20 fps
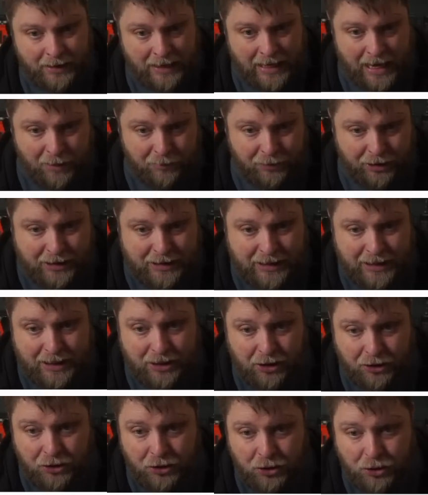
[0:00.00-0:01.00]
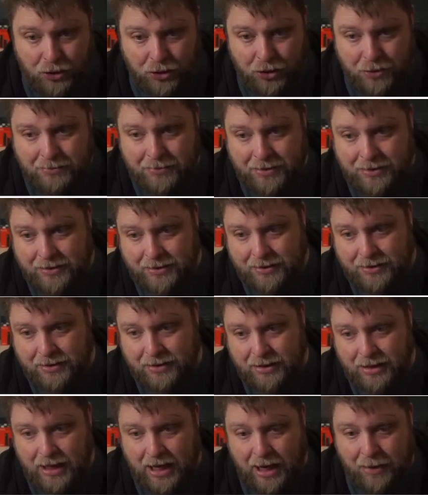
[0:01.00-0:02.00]
I'm going to click on Home.
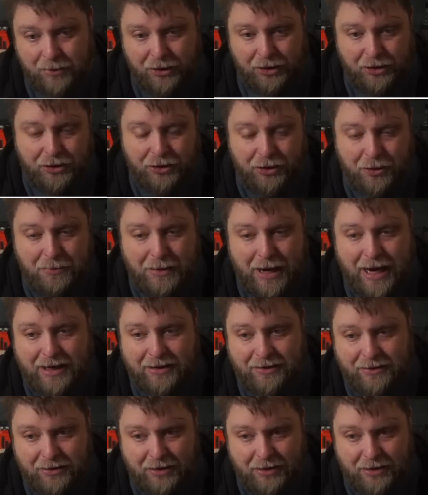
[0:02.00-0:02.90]
I'm going to go back to